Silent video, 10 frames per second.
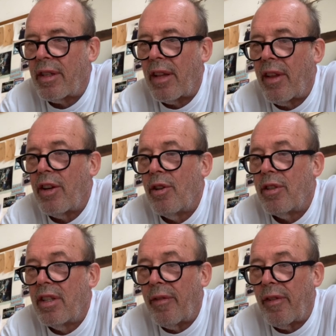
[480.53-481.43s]
and then use
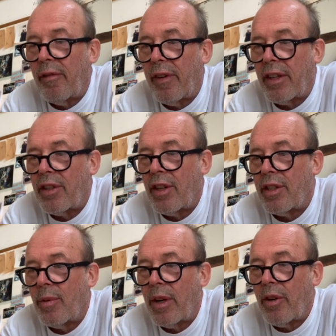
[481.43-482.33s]
different fixtures
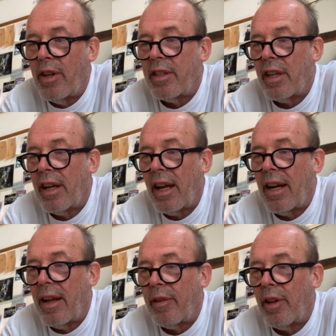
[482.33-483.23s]
to increase the light
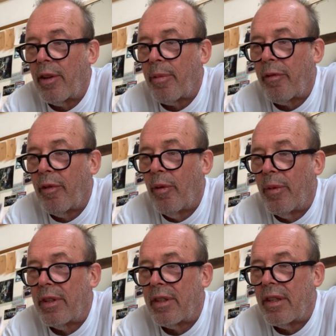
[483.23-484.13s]
level on the
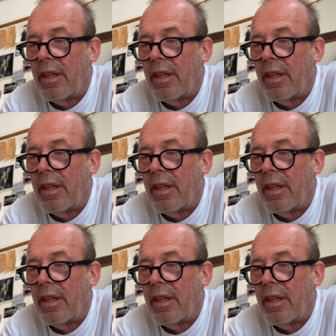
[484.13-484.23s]
performers.